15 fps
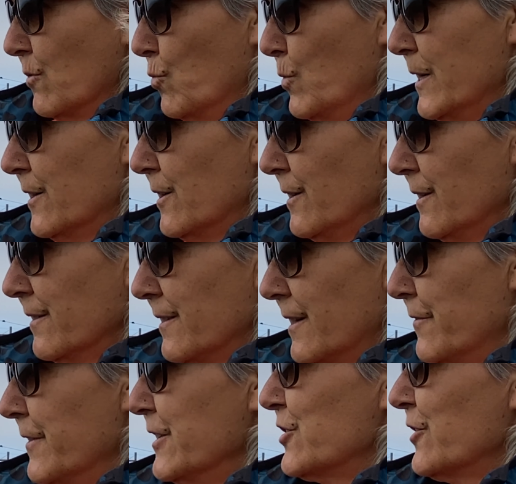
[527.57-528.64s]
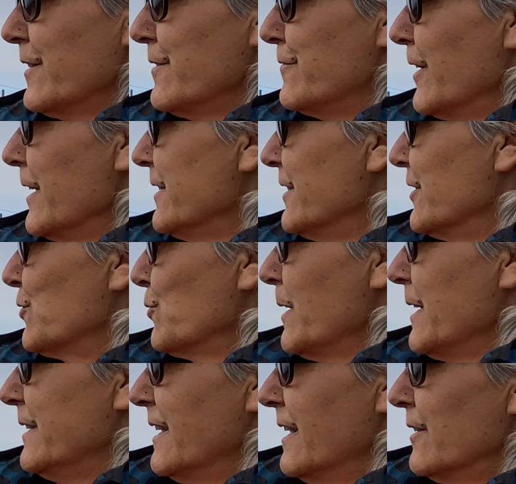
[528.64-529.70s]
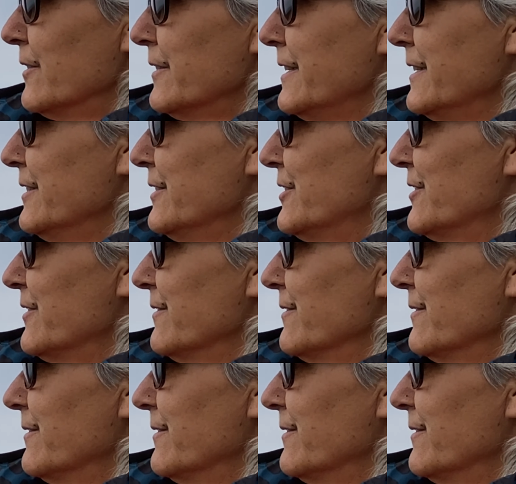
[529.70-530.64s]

will eventually find its way down these